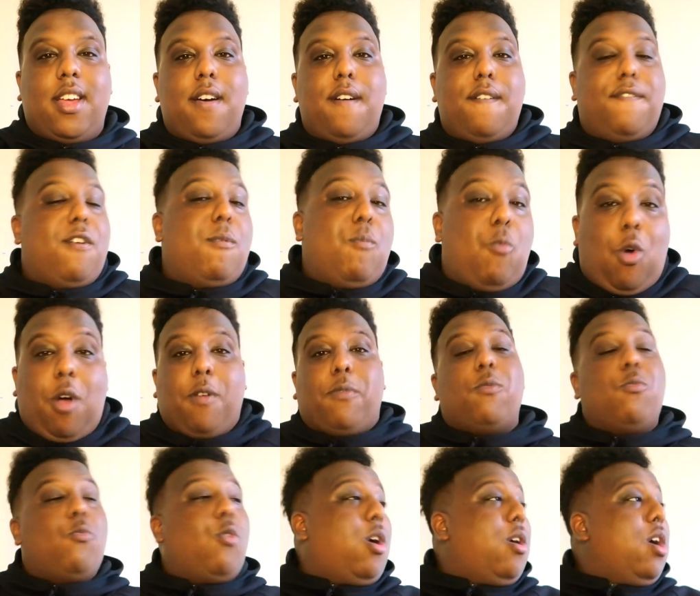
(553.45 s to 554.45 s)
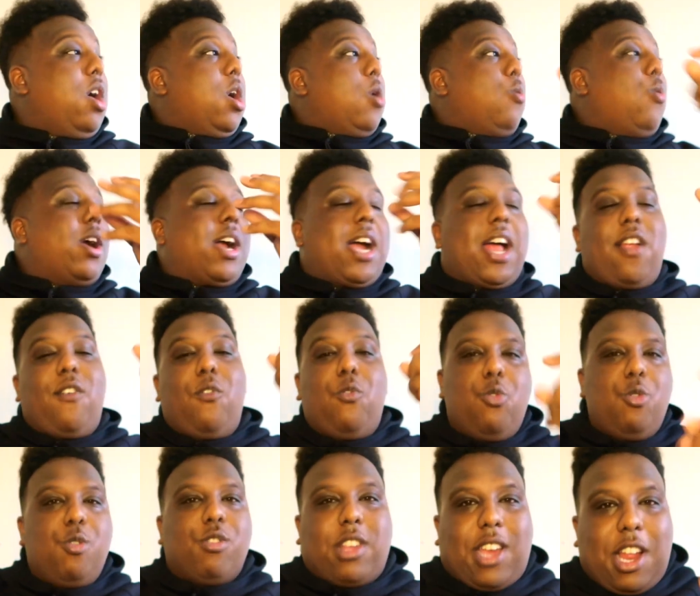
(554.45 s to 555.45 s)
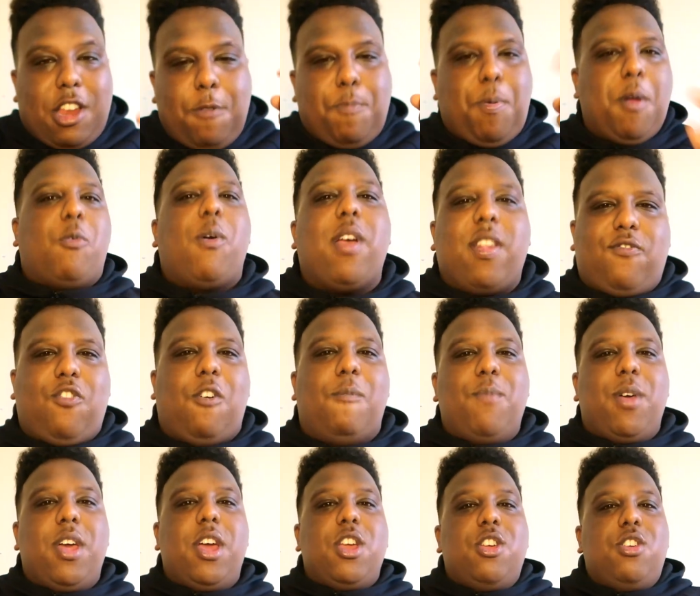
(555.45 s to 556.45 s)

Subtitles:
From what kind of roots can you progress from?